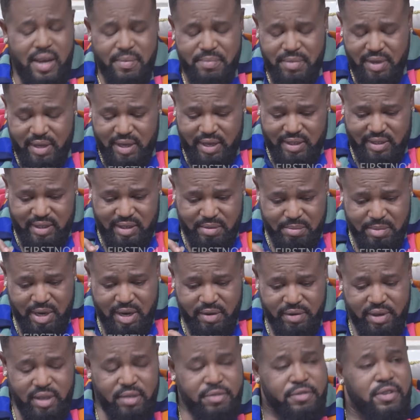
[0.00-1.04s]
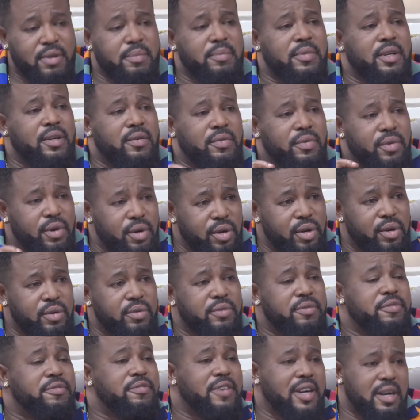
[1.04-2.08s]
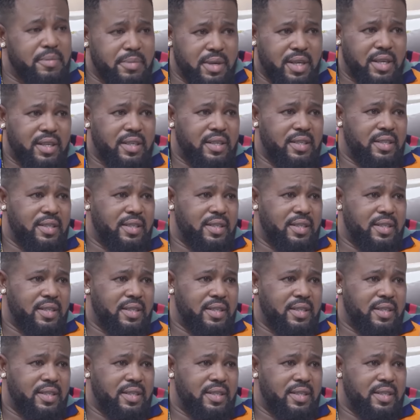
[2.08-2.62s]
am getting married from the royal family.